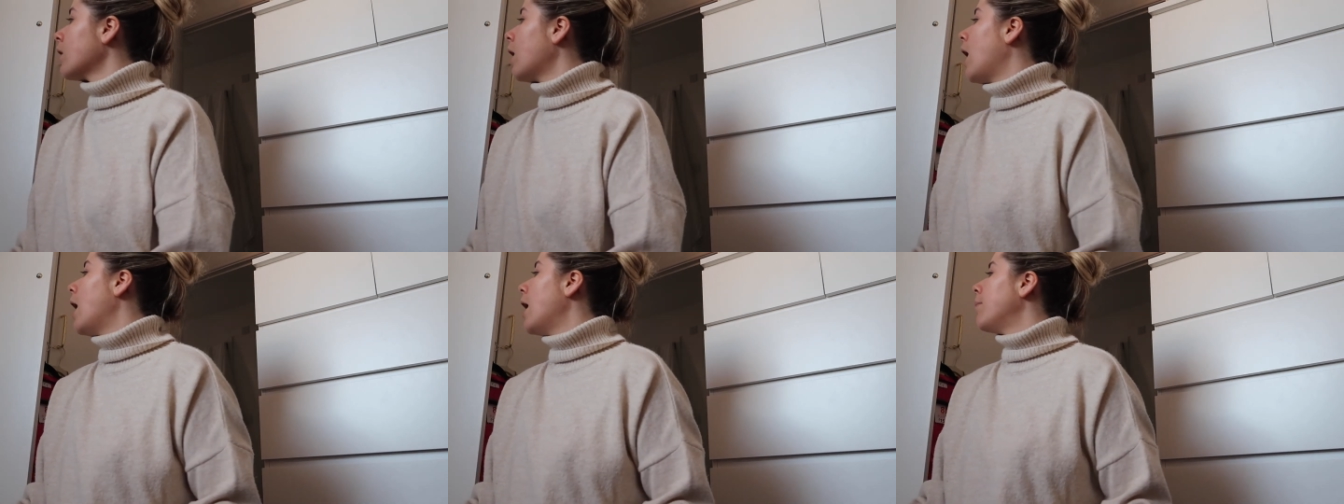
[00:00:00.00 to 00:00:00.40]

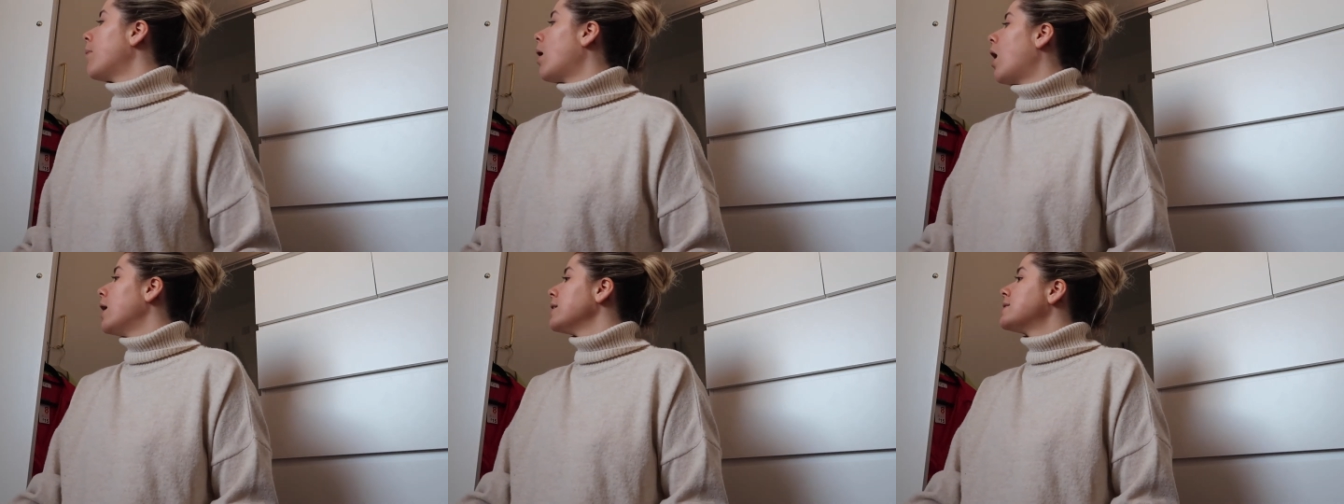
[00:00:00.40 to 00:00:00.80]

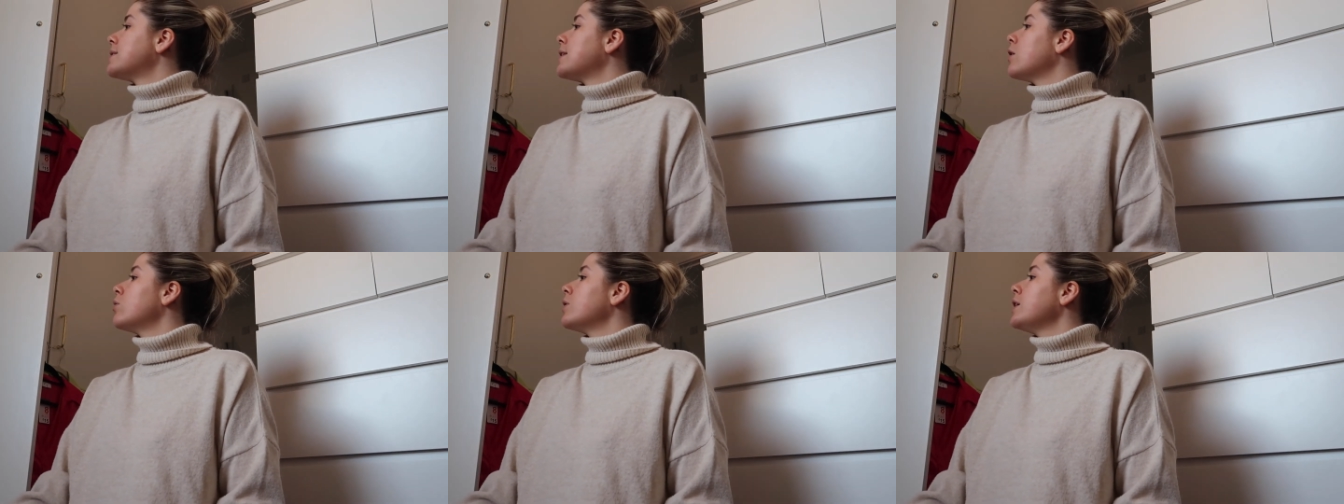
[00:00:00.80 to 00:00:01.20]
I
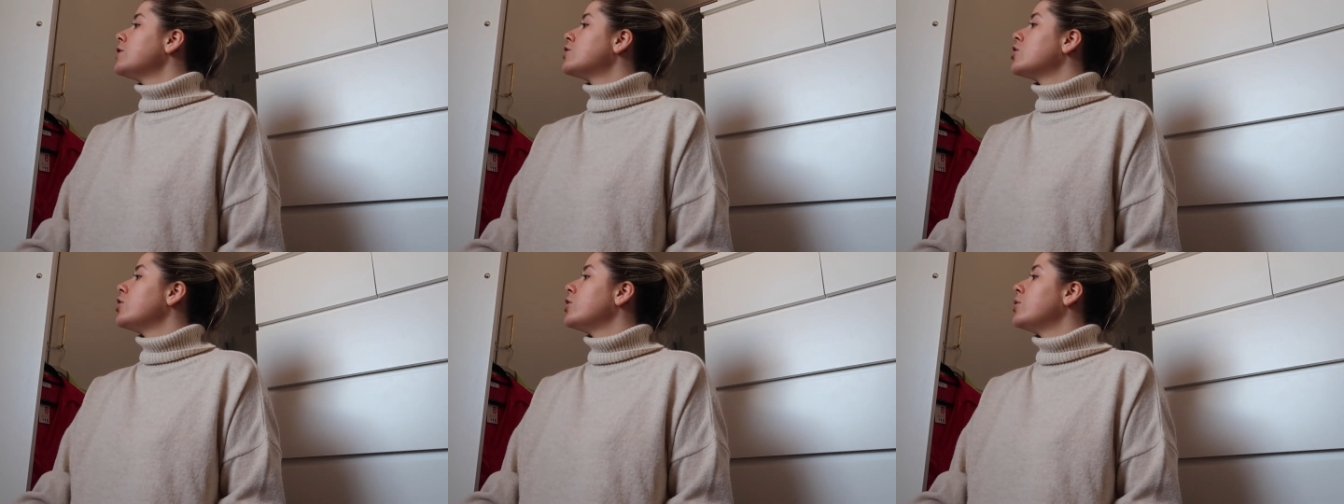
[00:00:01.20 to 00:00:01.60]
still need
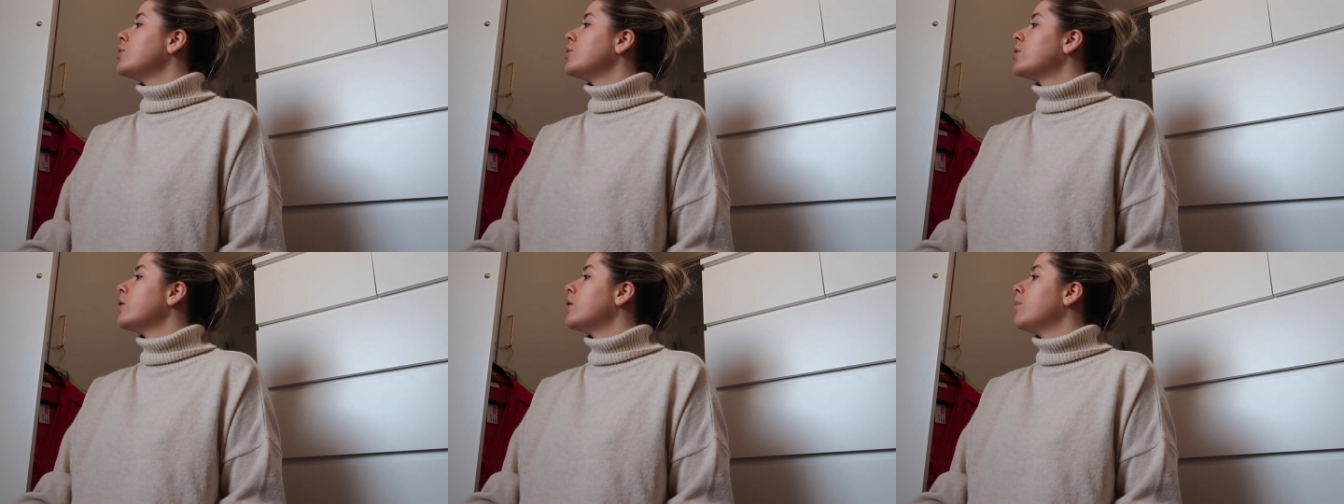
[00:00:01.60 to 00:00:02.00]

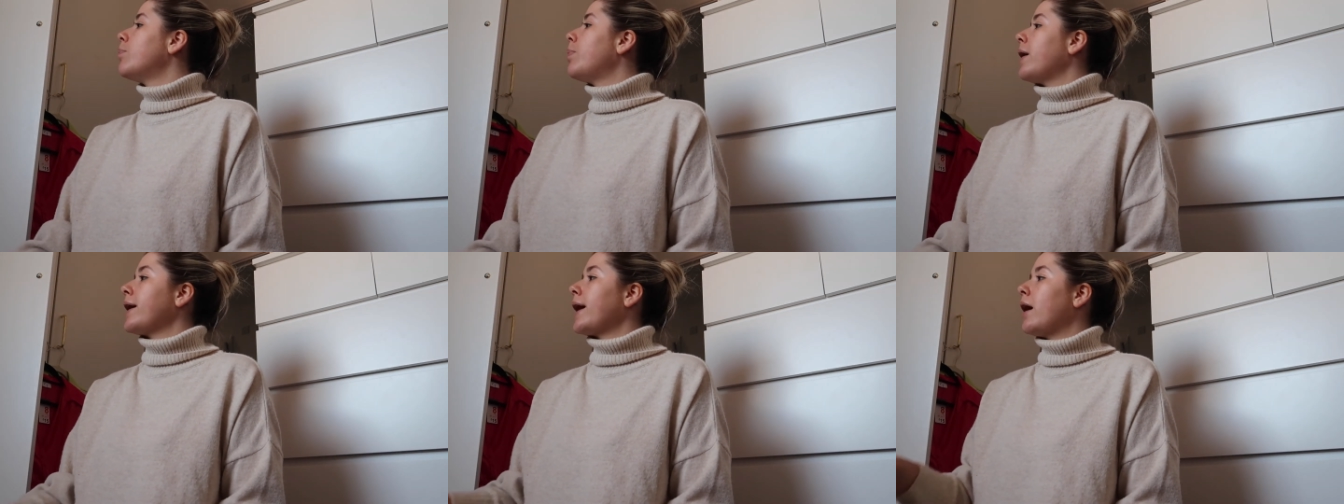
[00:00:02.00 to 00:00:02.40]
to
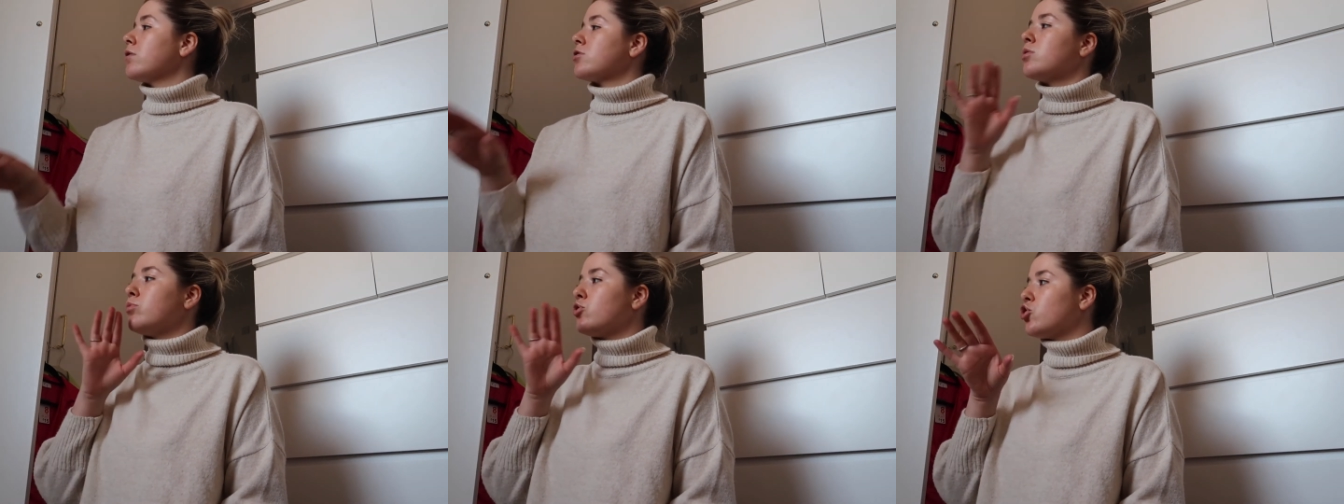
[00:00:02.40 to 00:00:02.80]
pick out
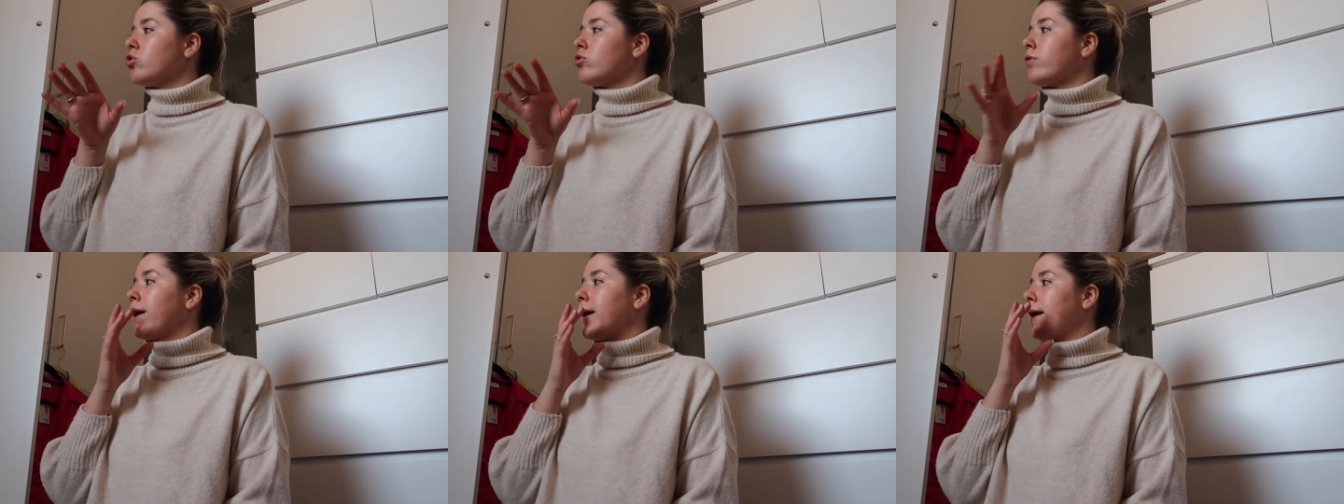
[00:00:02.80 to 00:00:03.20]
some
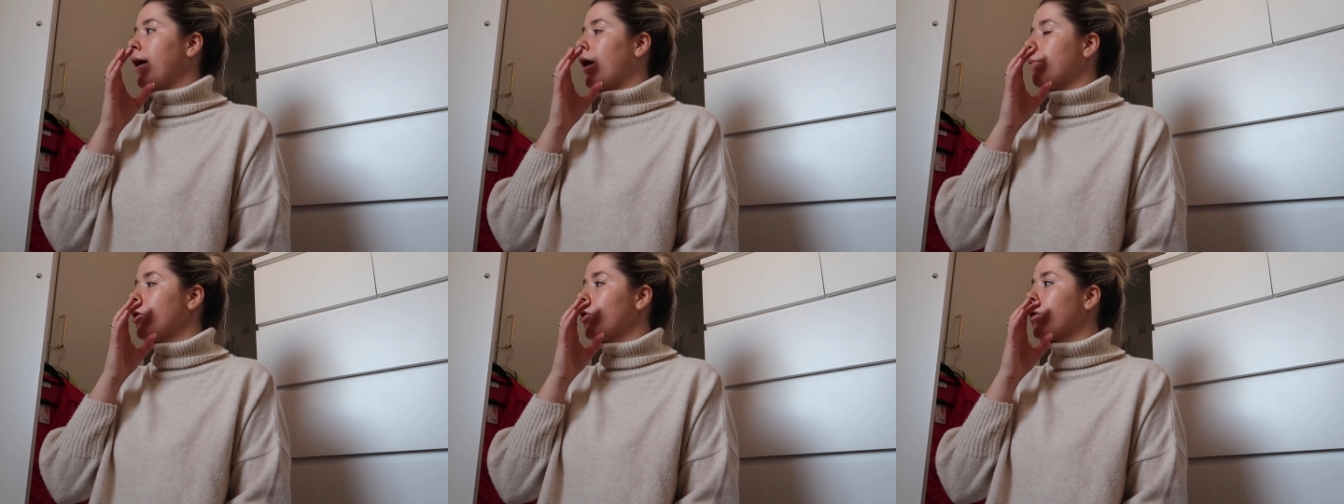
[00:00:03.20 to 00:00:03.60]
jewellery.
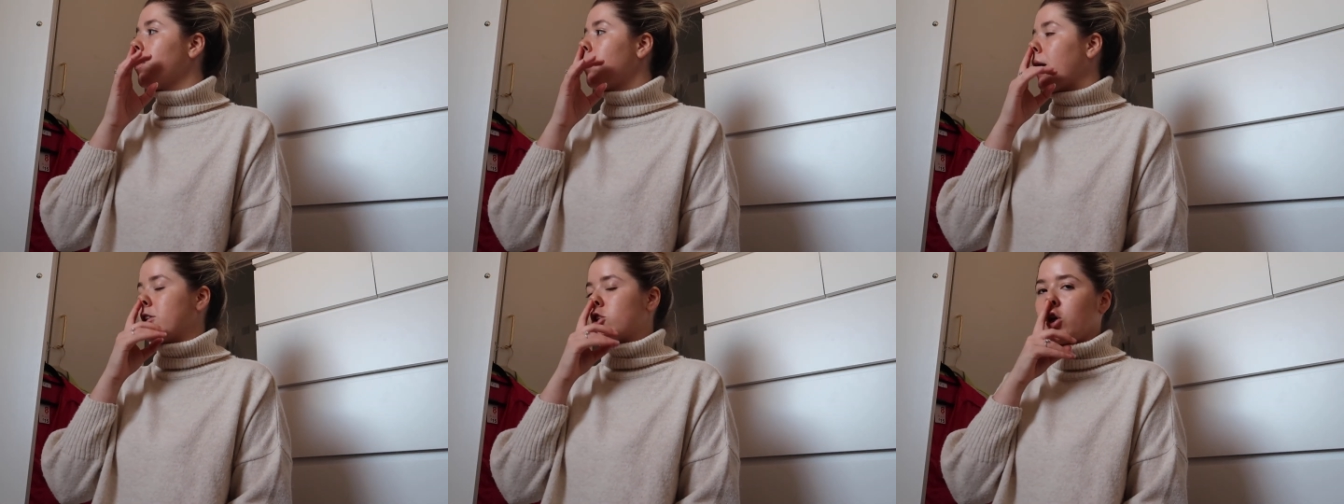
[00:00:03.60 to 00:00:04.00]
I'm not going to
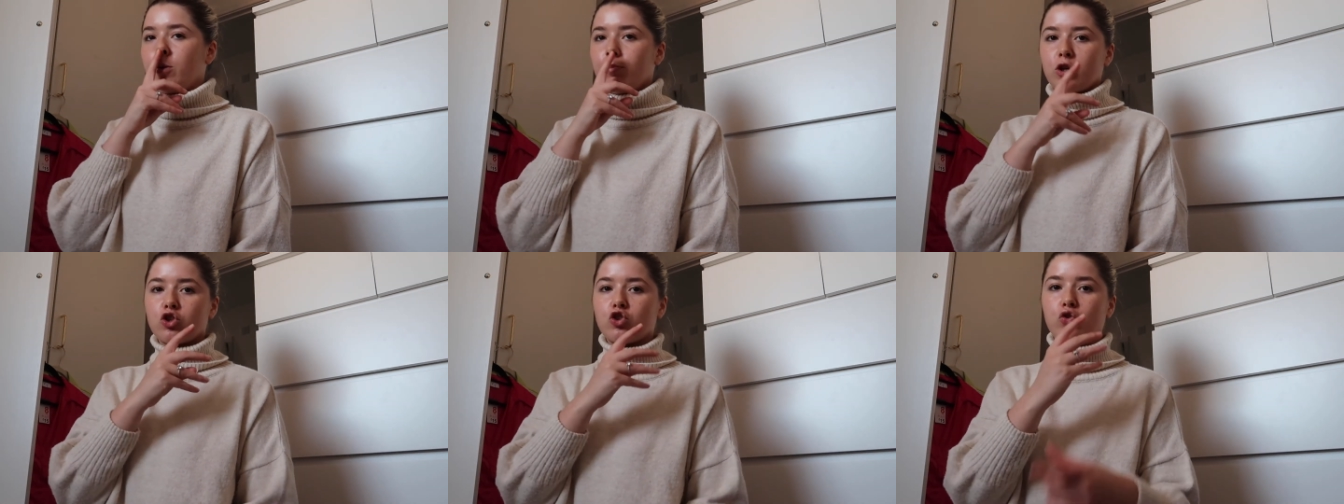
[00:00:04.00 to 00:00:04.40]
wear too
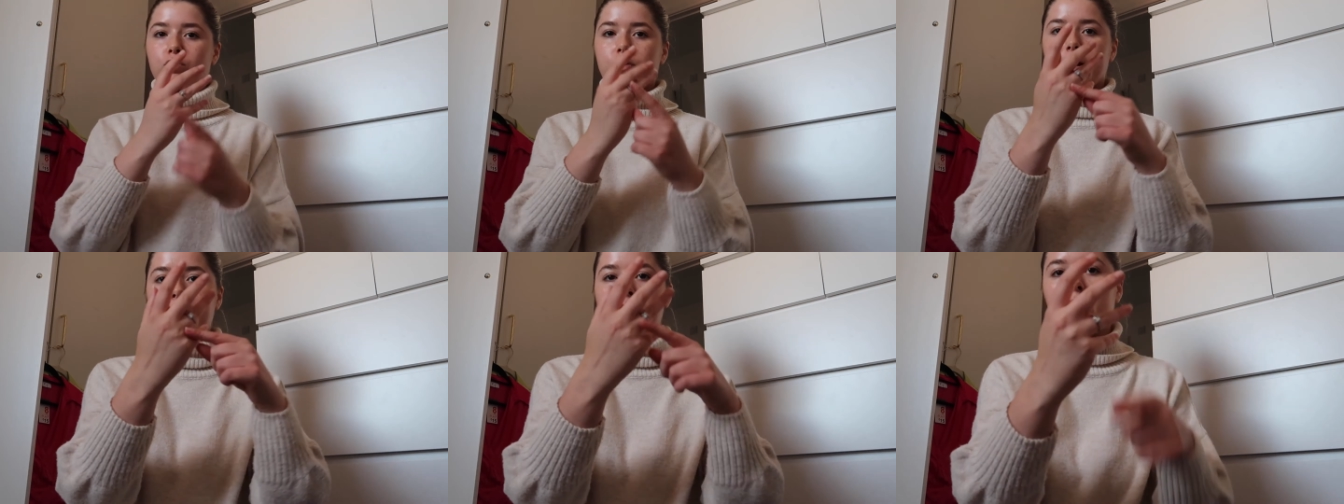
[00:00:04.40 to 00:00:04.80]
much
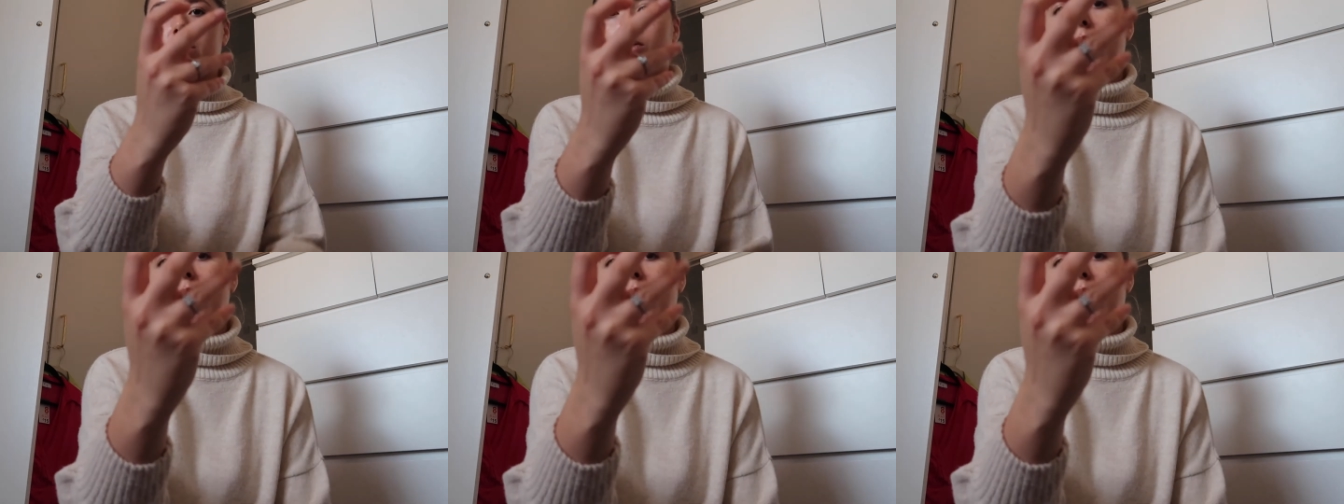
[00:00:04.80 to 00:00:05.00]
jewellery. I'm going to